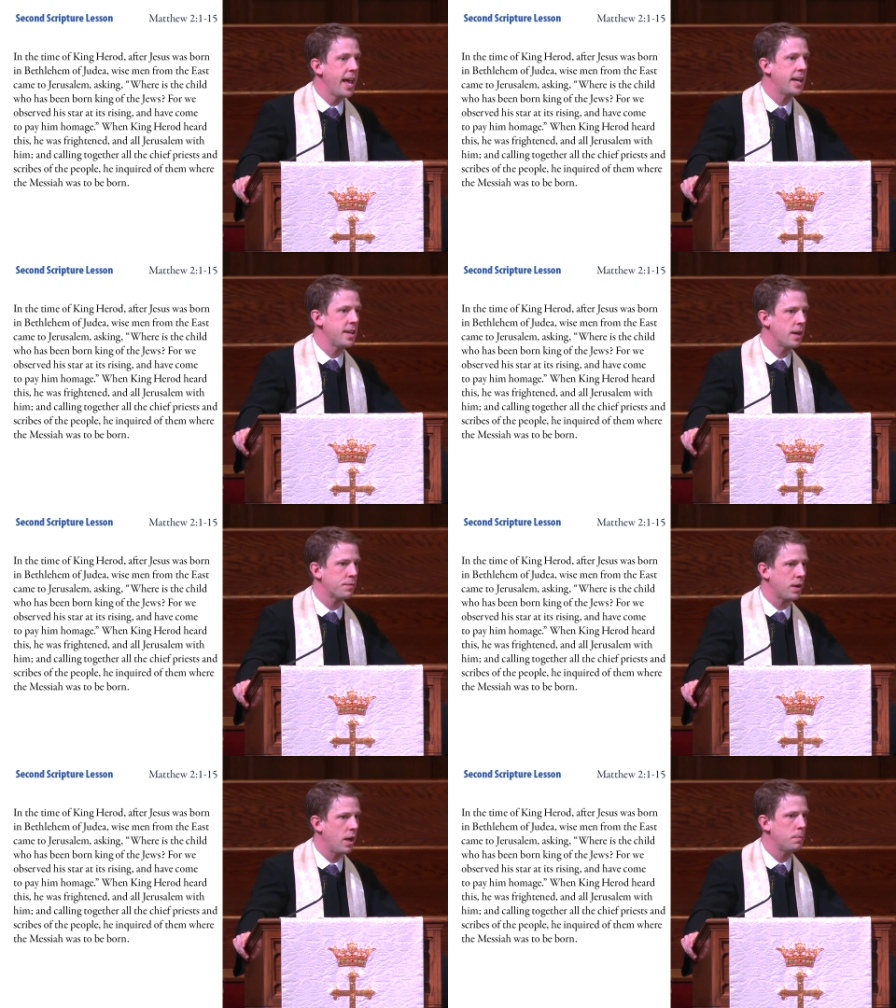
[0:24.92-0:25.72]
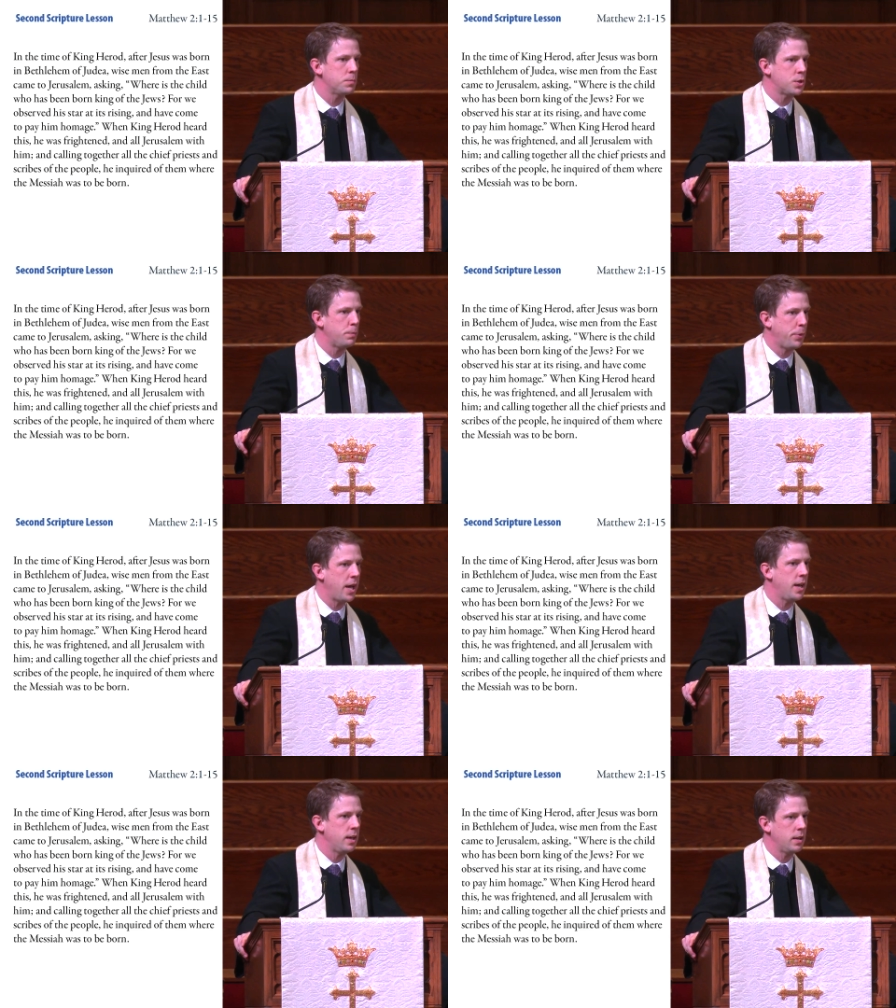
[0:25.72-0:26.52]
and have come to
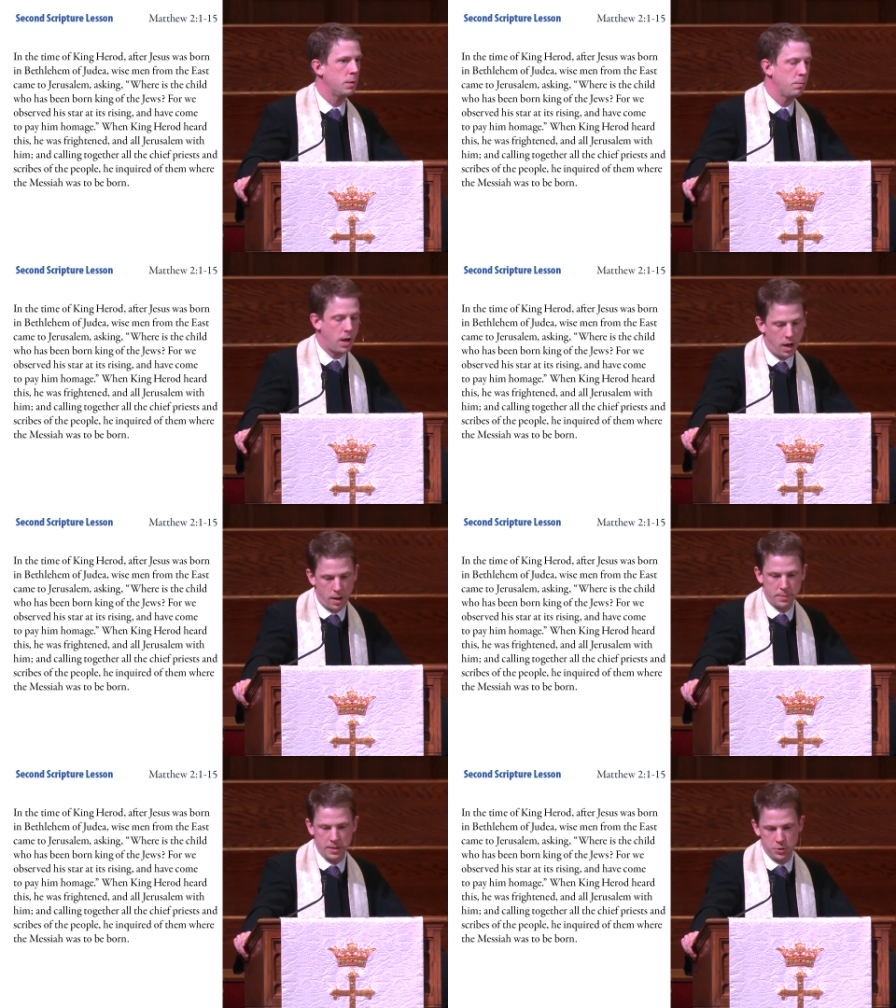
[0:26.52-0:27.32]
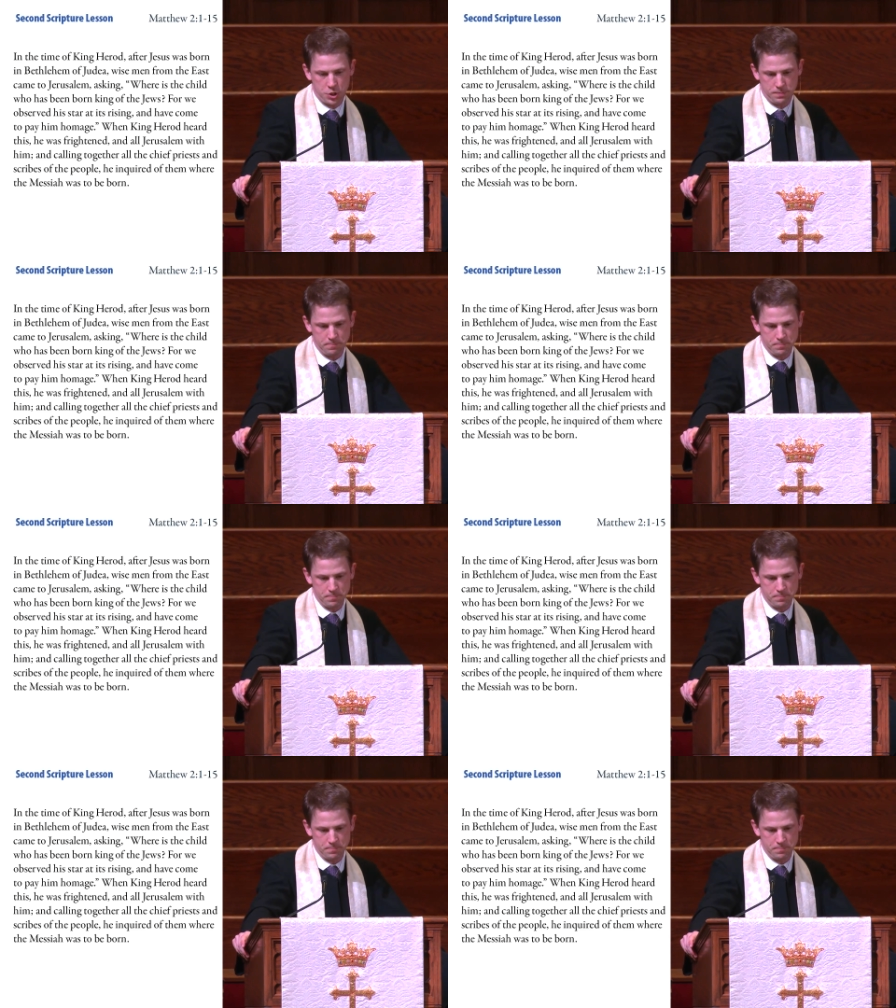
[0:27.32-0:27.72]
pay him homage.